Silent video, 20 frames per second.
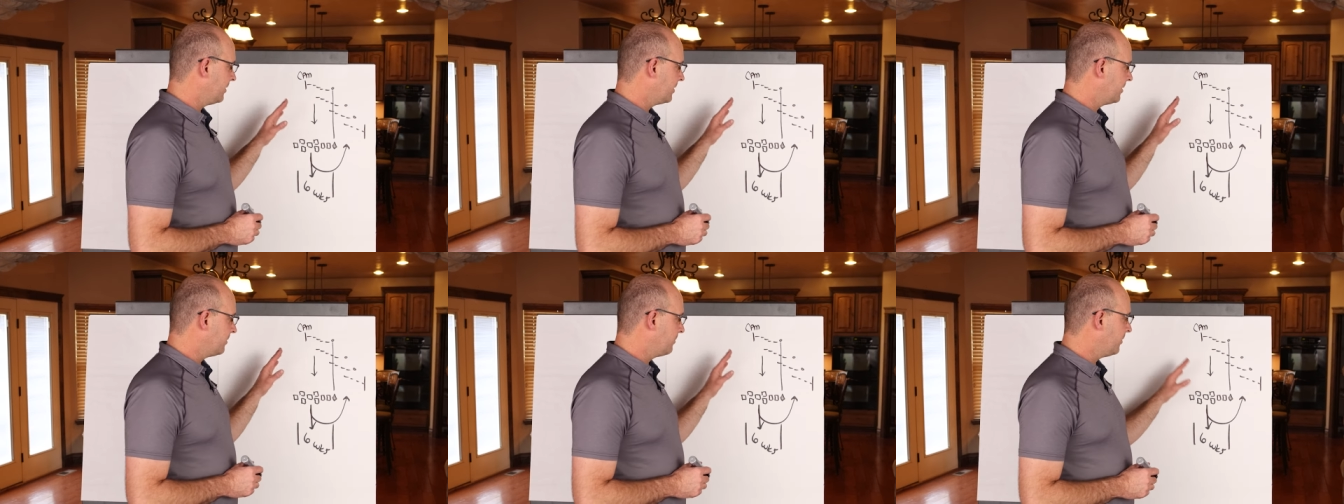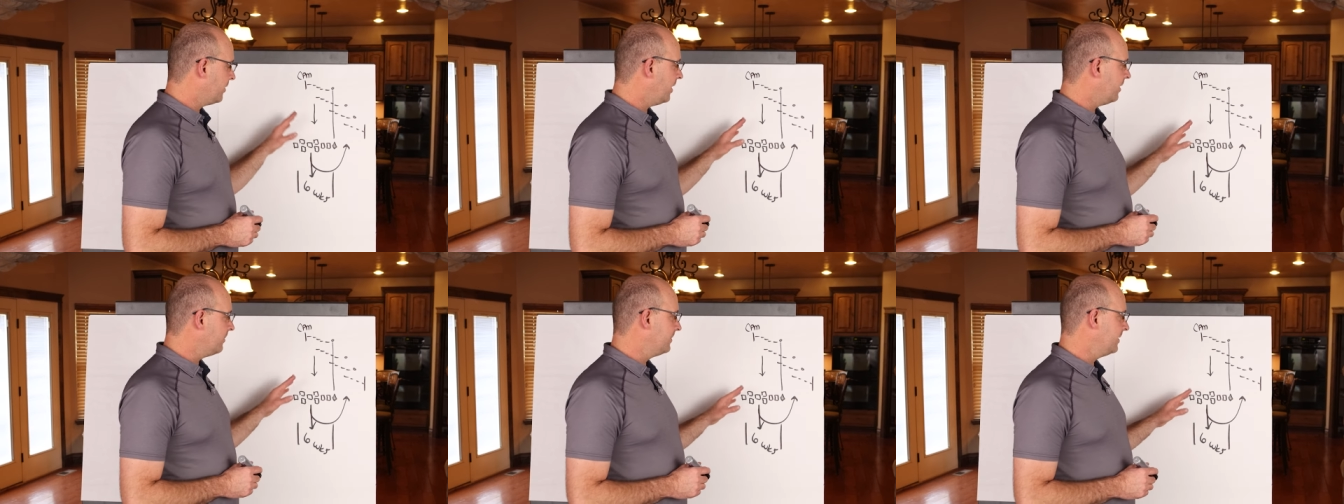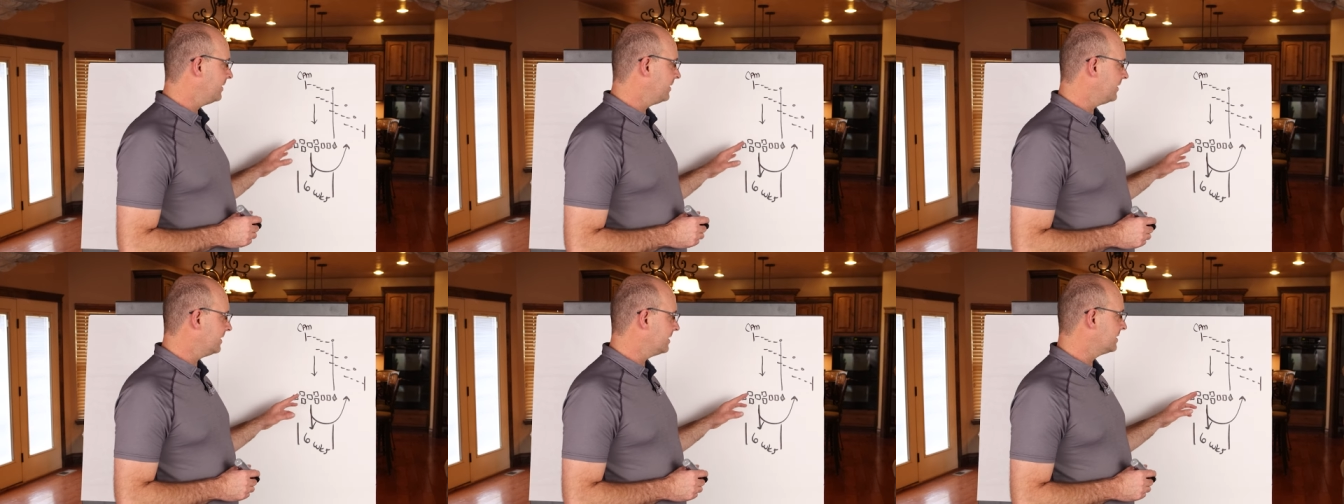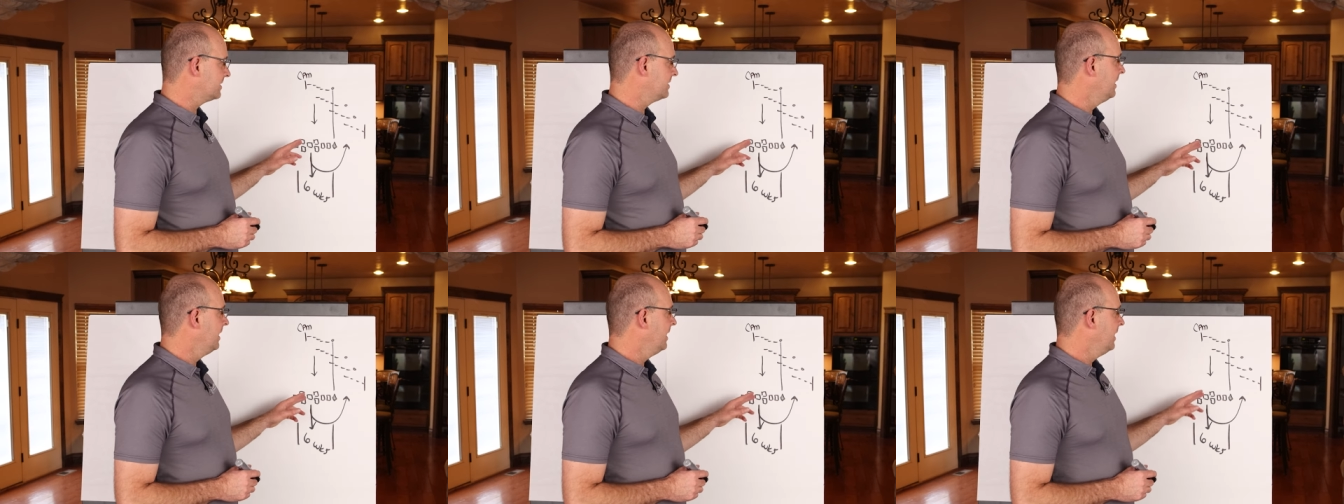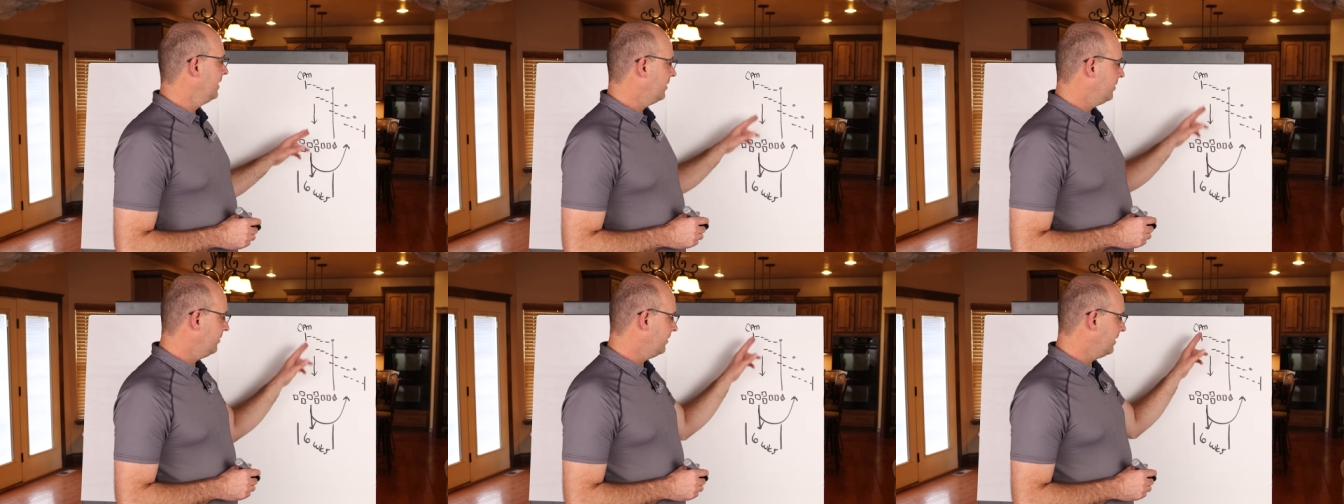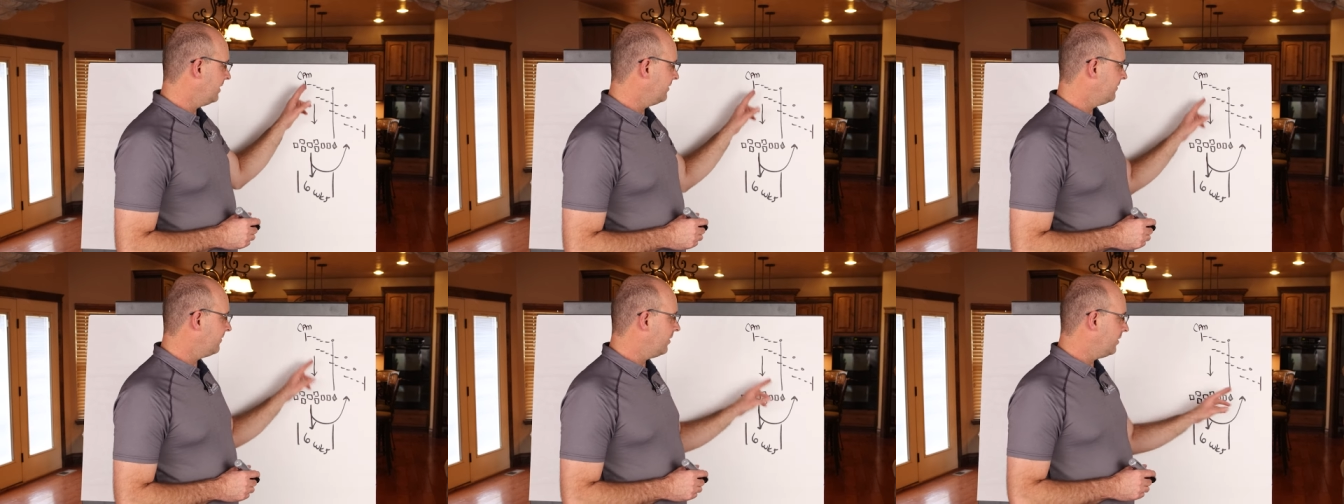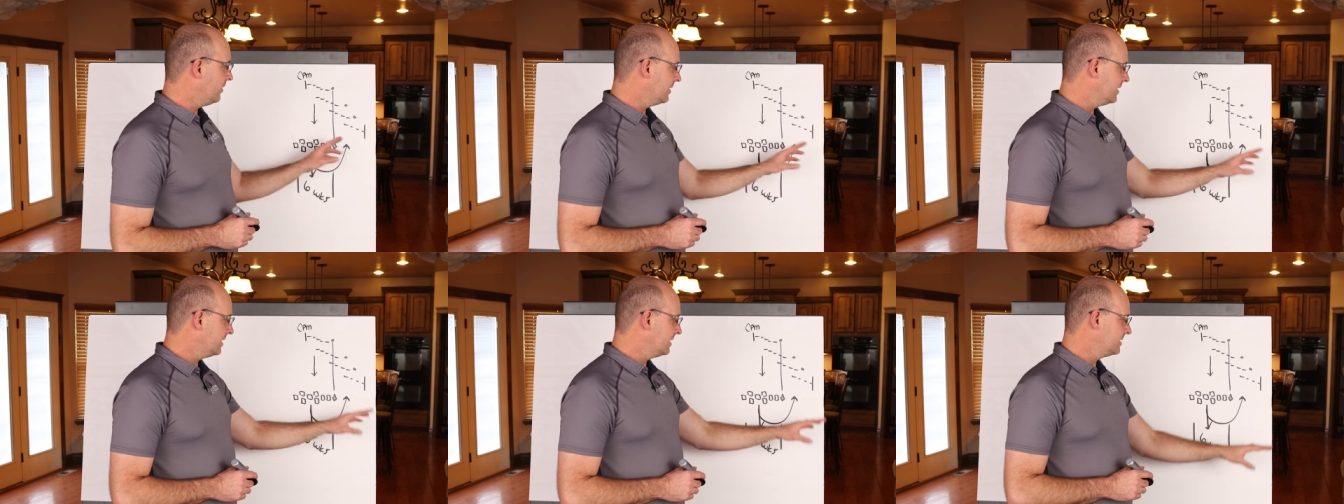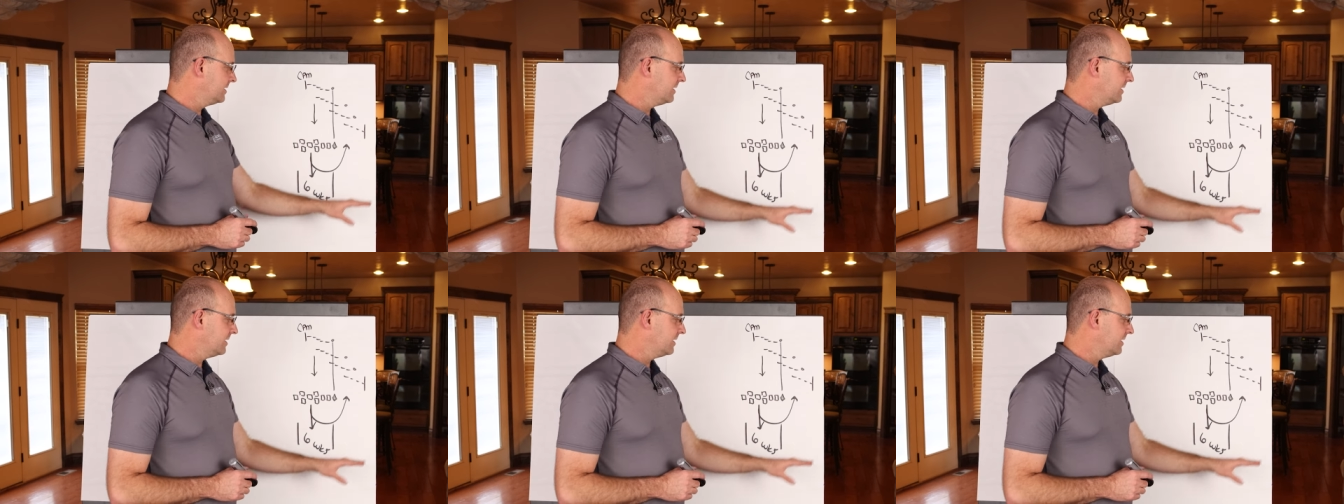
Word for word: But the problem here is you have all these